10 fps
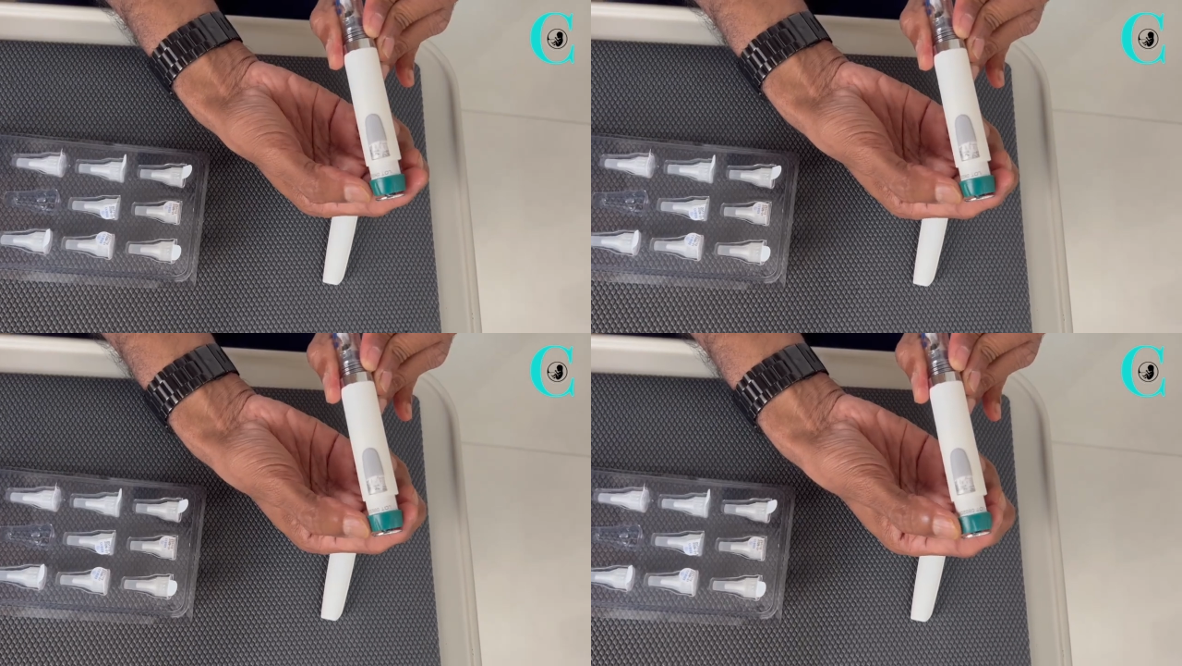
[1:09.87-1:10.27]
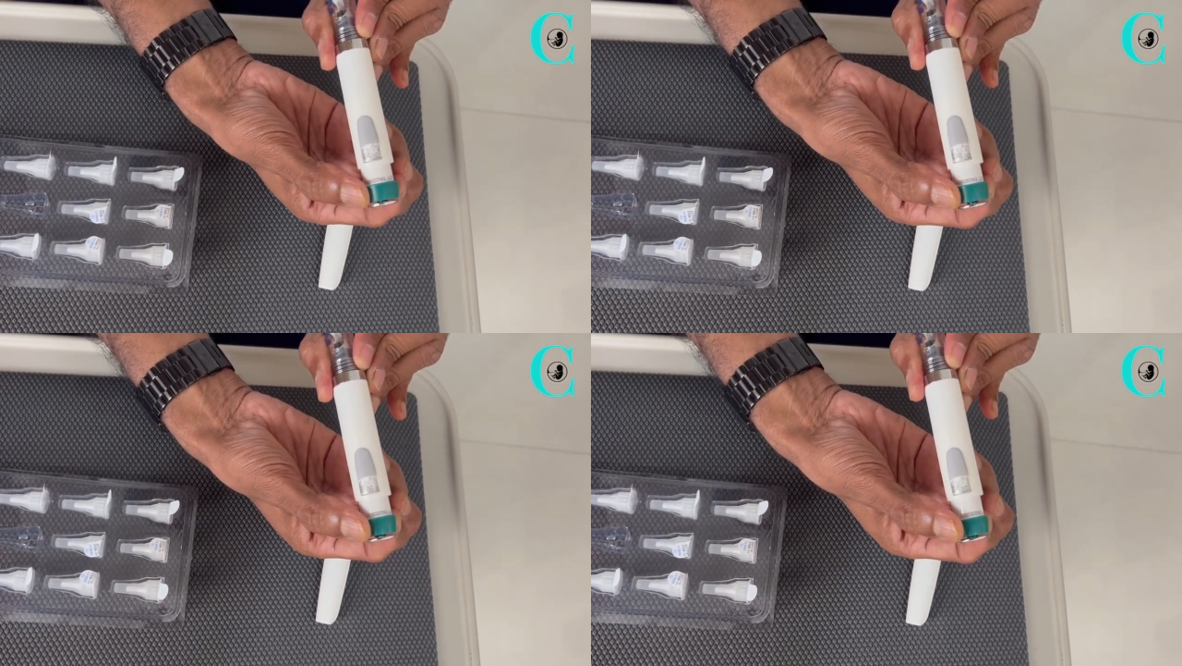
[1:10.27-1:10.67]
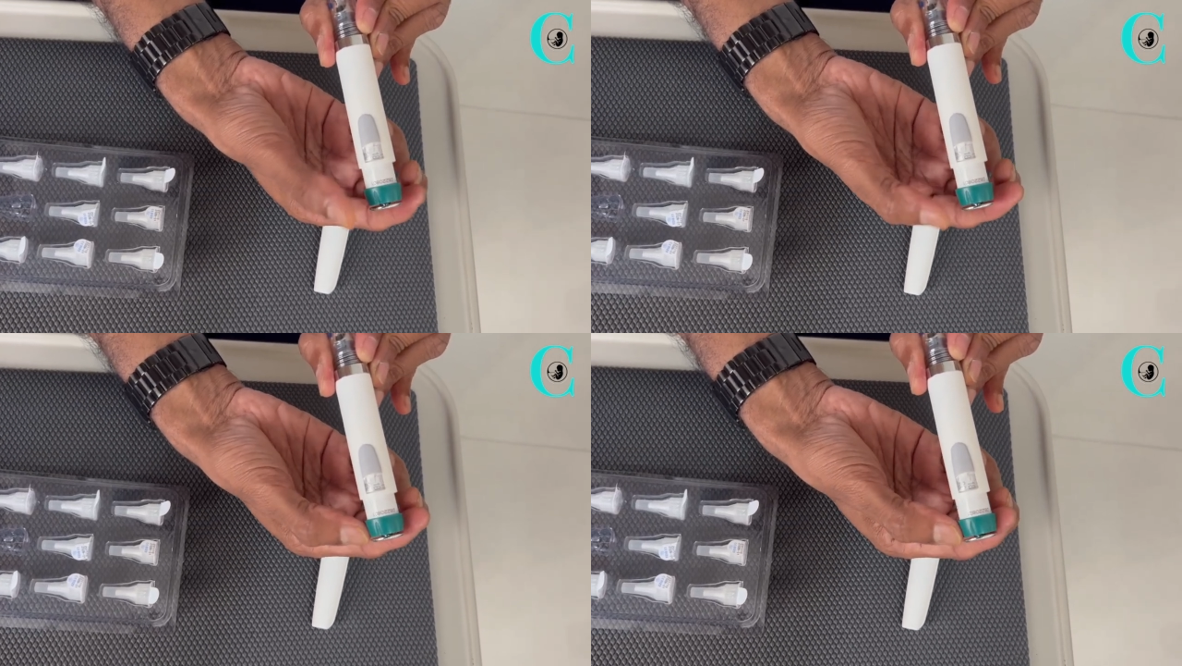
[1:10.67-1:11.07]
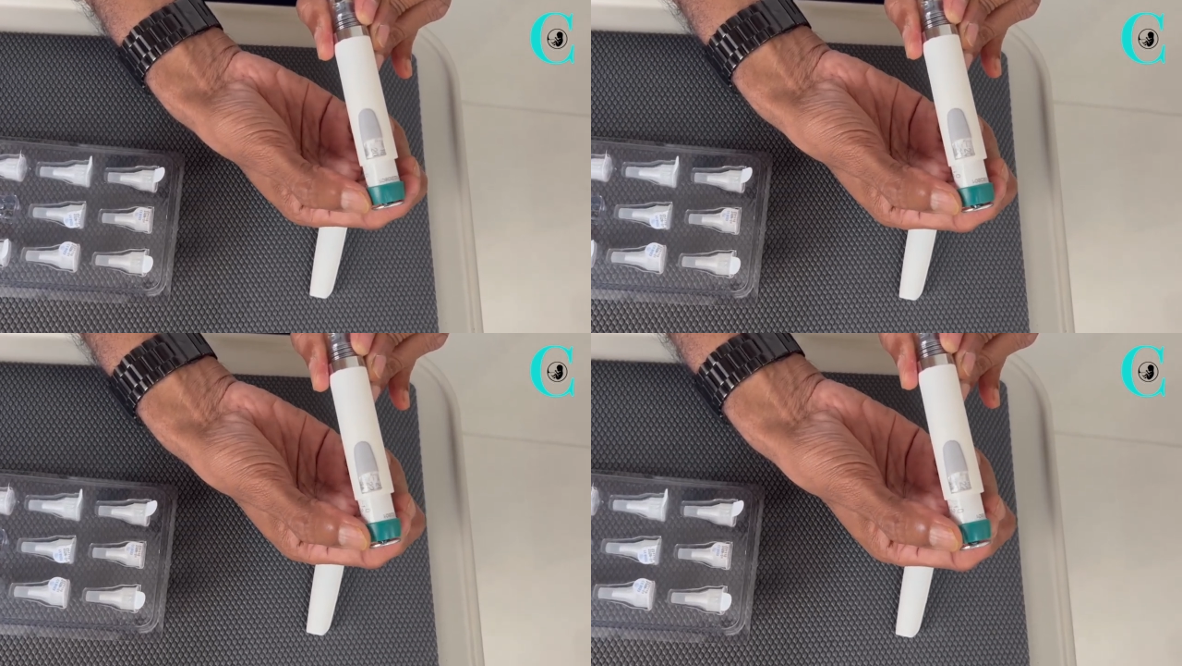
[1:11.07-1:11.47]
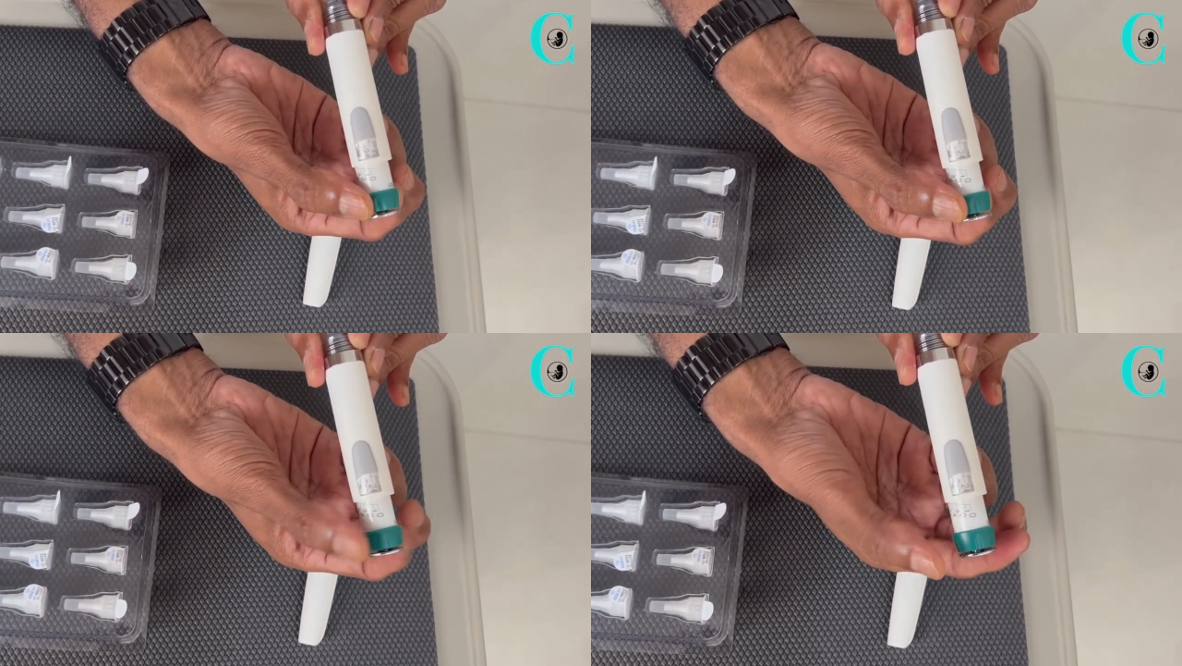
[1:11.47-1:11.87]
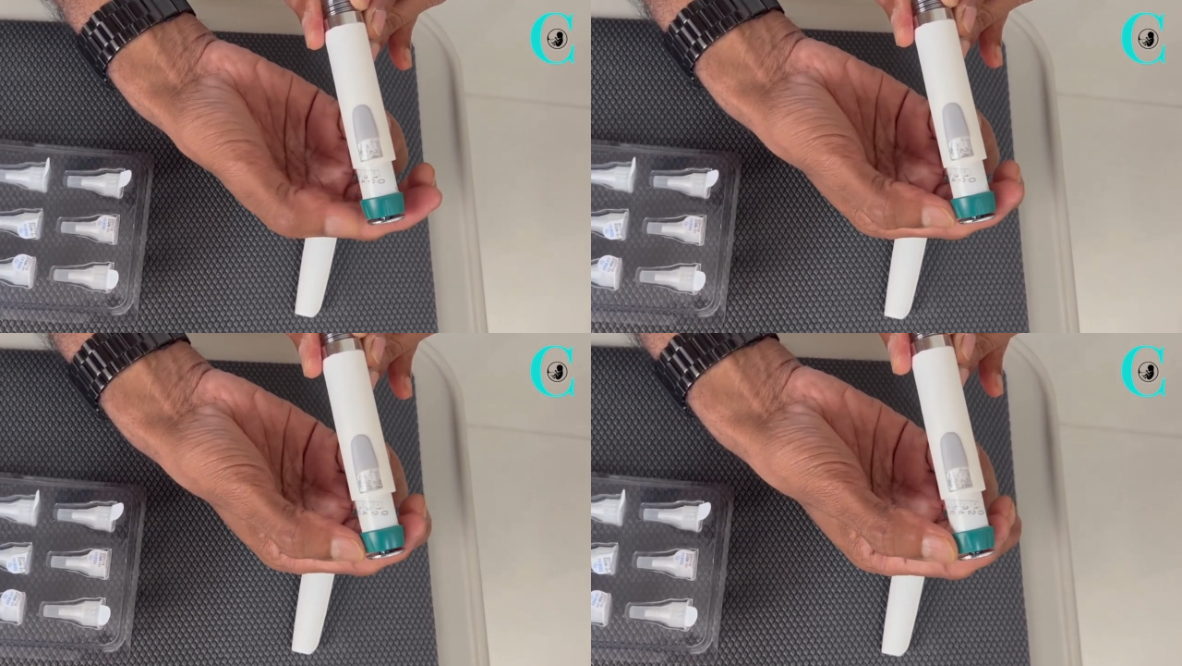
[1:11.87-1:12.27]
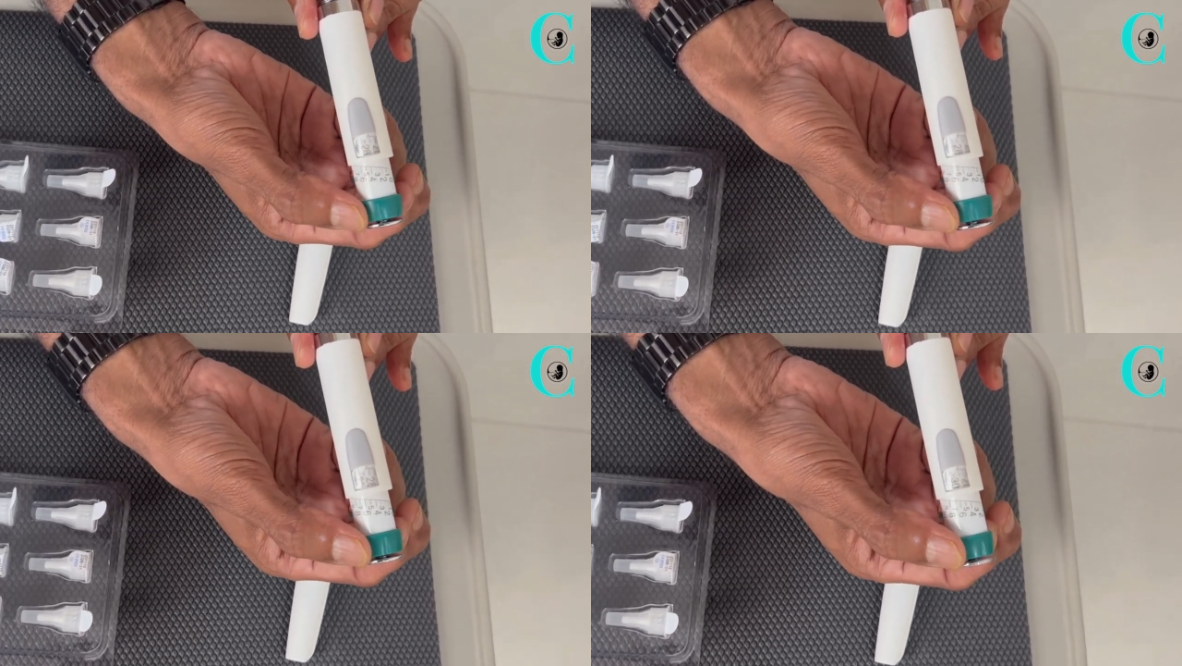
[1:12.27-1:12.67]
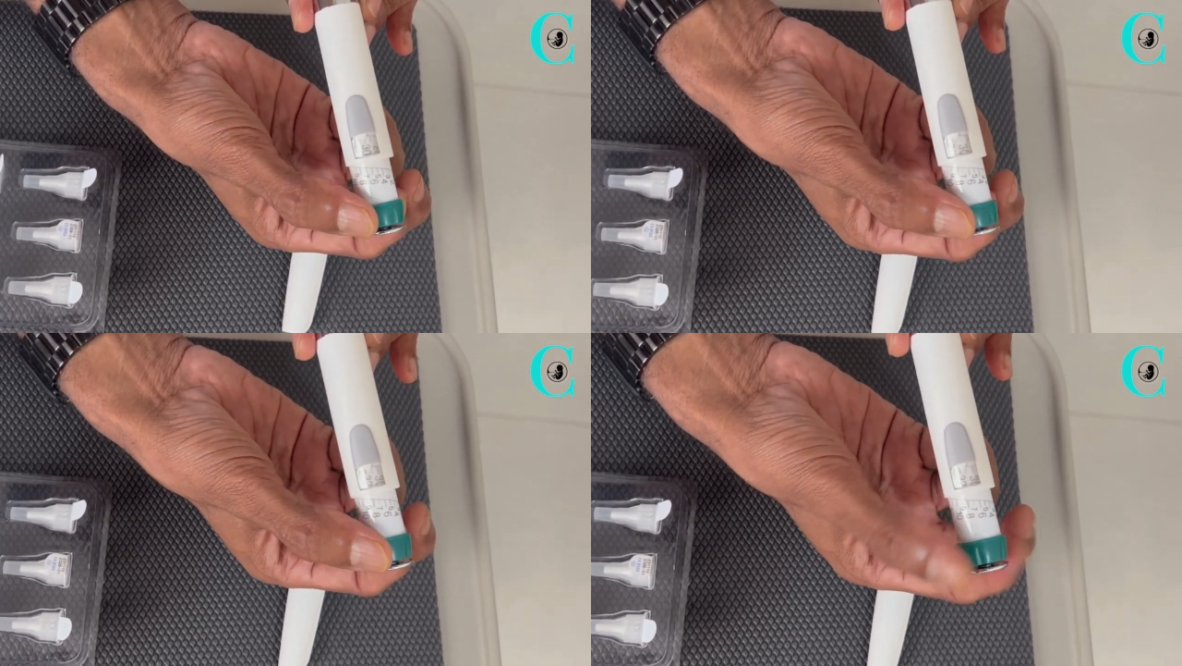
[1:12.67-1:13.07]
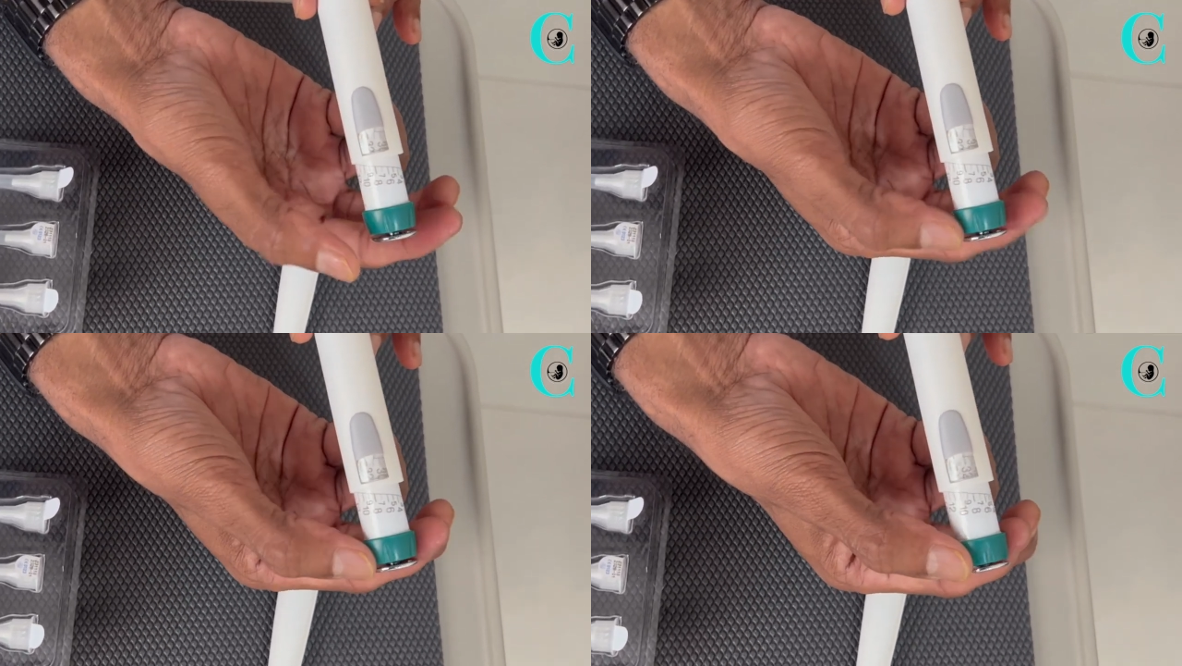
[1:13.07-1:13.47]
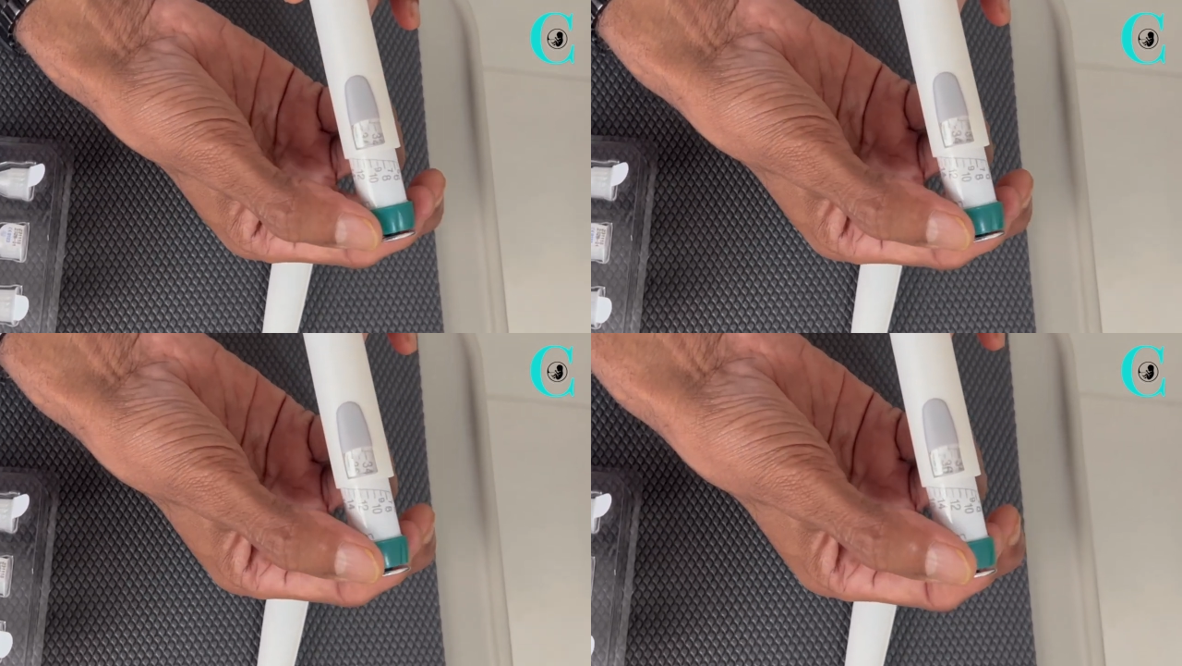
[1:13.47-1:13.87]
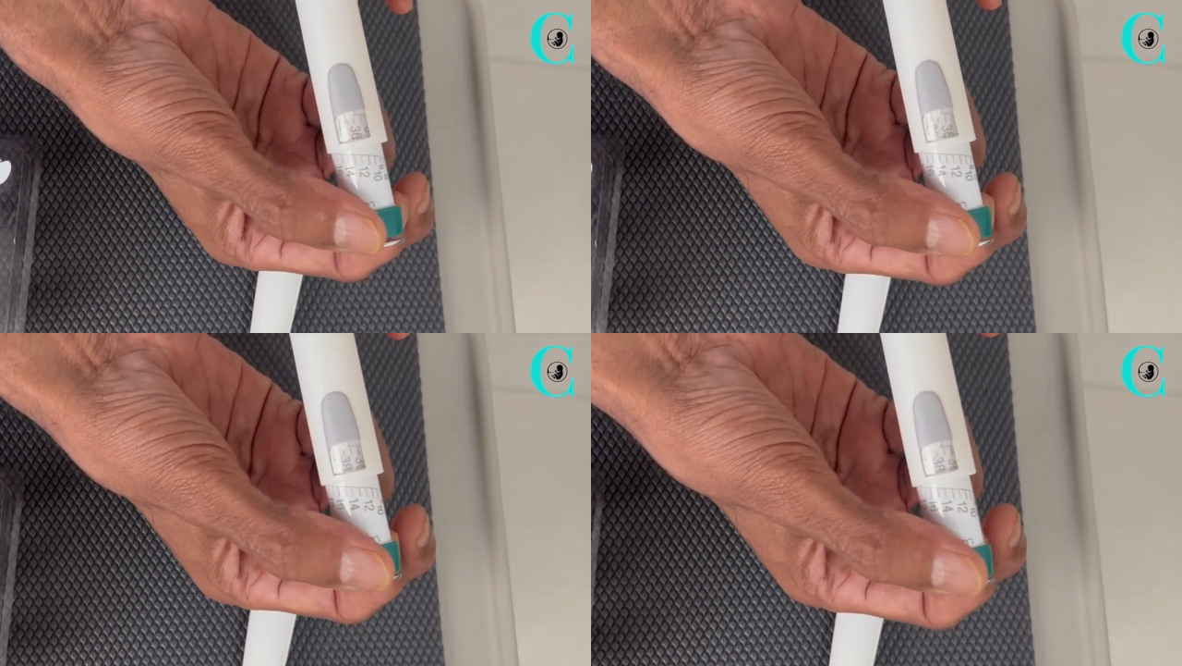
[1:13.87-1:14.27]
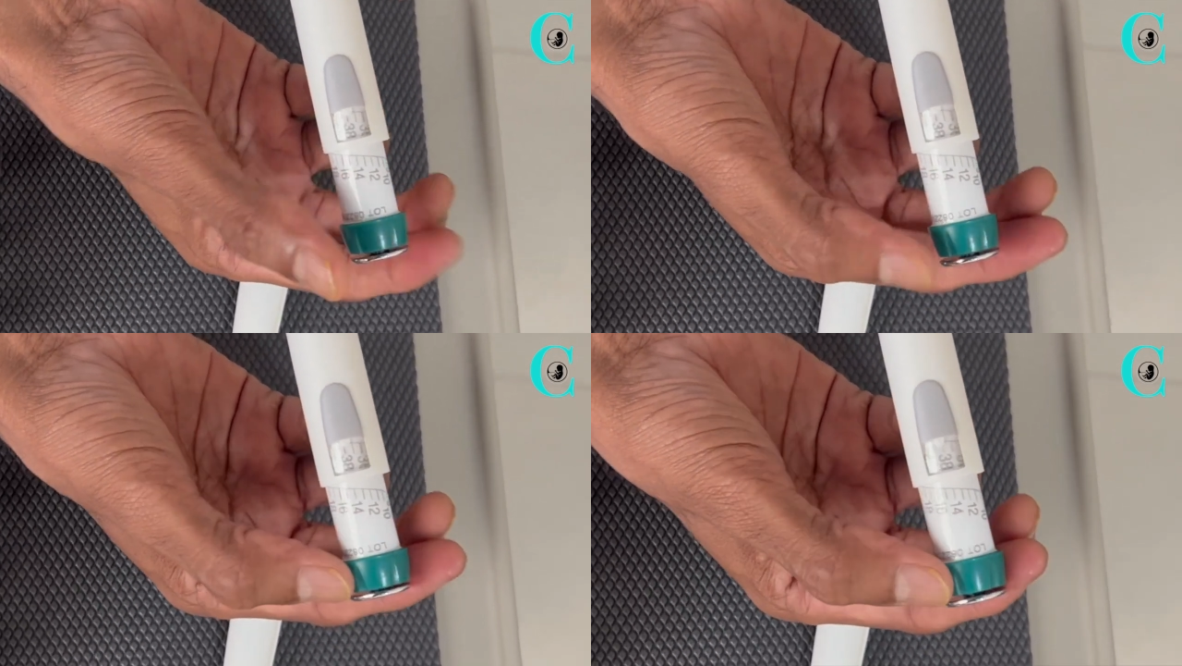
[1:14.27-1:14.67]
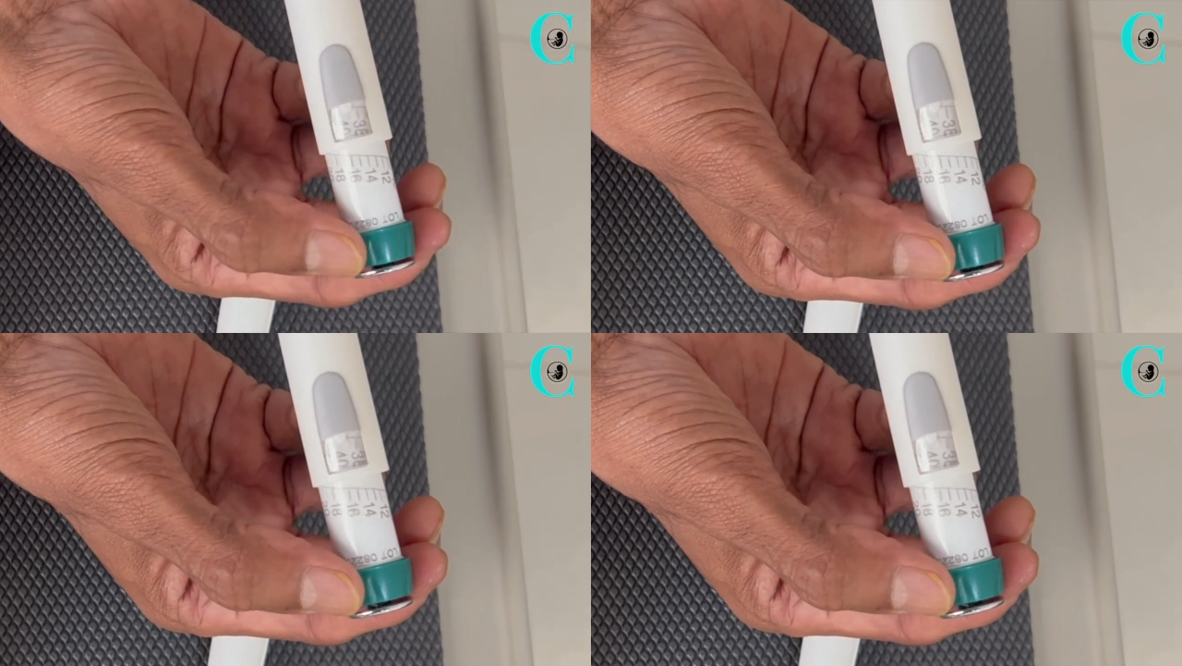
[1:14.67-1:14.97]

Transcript: No face is visible, so there are no lips to read.